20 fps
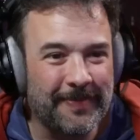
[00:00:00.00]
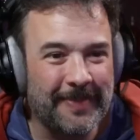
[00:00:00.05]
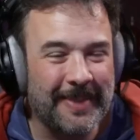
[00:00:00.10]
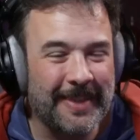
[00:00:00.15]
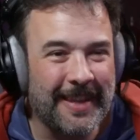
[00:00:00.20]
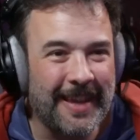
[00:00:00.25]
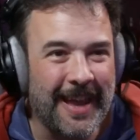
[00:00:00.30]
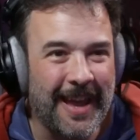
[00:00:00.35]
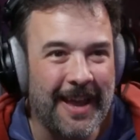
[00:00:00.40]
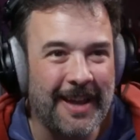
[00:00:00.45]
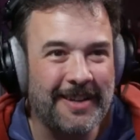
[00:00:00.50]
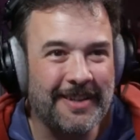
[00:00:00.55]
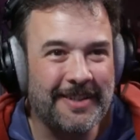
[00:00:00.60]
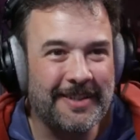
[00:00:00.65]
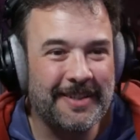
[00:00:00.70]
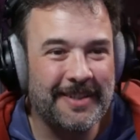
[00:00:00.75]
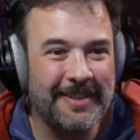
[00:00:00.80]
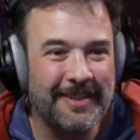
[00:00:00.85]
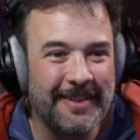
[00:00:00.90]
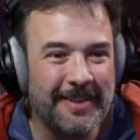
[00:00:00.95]
Yeah,
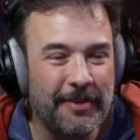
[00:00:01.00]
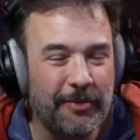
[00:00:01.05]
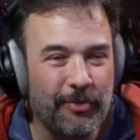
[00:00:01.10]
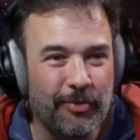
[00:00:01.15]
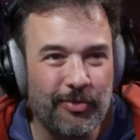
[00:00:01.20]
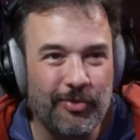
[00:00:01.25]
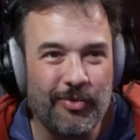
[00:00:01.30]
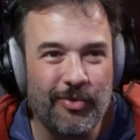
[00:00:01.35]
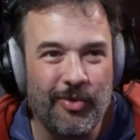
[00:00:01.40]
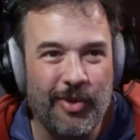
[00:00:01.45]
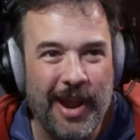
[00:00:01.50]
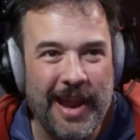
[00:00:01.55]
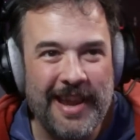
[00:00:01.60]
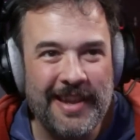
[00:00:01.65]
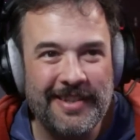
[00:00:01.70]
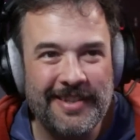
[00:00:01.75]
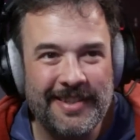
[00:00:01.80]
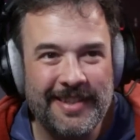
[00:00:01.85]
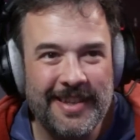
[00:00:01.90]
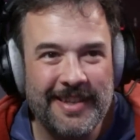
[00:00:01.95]
just
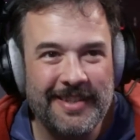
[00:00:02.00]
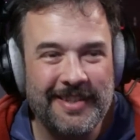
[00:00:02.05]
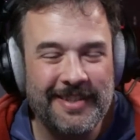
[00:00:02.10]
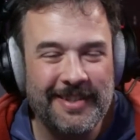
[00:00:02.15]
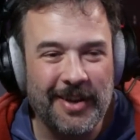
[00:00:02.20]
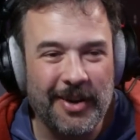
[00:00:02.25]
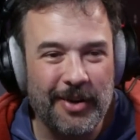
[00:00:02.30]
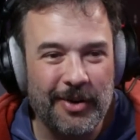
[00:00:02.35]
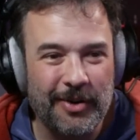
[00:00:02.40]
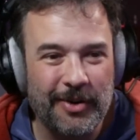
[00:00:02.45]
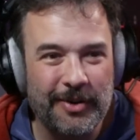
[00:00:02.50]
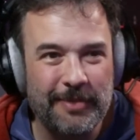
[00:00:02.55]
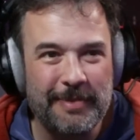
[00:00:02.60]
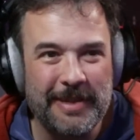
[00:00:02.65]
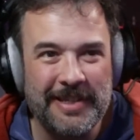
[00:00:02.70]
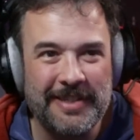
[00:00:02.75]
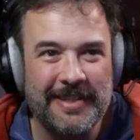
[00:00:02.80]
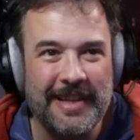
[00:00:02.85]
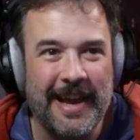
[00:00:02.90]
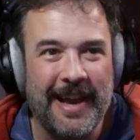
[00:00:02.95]
racist old
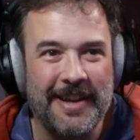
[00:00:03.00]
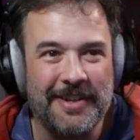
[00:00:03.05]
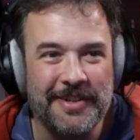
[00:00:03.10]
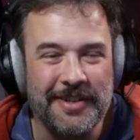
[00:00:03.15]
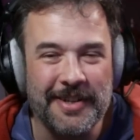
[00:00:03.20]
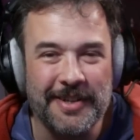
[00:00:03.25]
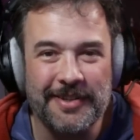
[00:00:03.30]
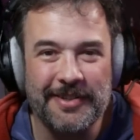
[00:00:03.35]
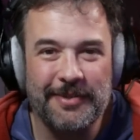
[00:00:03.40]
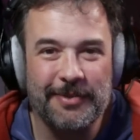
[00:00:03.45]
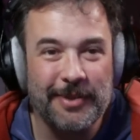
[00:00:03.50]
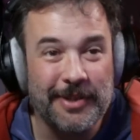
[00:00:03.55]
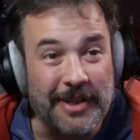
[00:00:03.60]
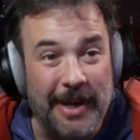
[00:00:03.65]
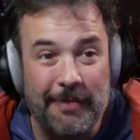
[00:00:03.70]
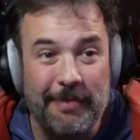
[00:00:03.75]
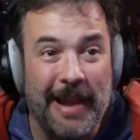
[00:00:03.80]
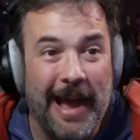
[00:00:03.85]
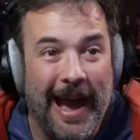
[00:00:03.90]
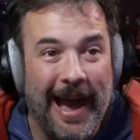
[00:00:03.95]
misogynist, which
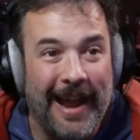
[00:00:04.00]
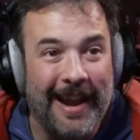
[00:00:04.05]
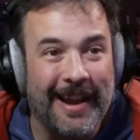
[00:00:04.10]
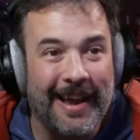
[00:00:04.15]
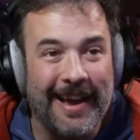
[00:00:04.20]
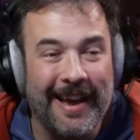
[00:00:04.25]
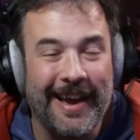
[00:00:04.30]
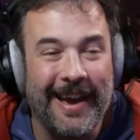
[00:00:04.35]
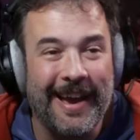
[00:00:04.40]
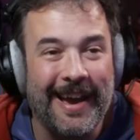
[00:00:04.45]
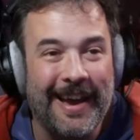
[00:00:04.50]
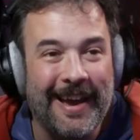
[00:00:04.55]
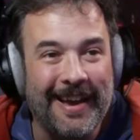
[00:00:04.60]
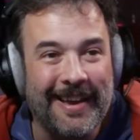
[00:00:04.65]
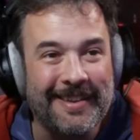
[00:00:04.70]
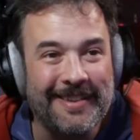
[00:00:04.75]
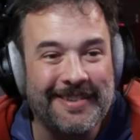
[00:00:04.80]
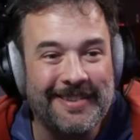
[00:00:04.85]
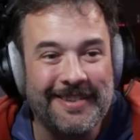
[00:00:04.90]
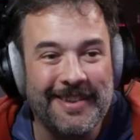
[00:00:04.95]
I'm not.
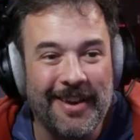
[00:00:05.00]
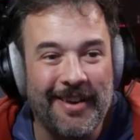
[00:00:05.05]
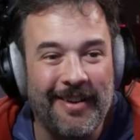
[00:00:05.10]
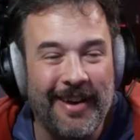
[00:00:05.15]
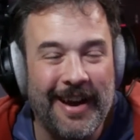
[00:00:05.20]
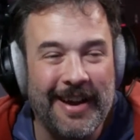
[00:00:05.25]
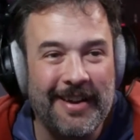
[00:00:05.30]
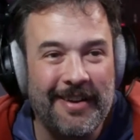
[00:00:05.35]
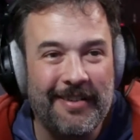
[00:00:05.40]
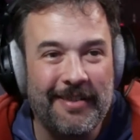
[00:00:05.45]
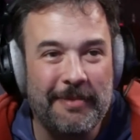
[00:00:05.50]
So I don't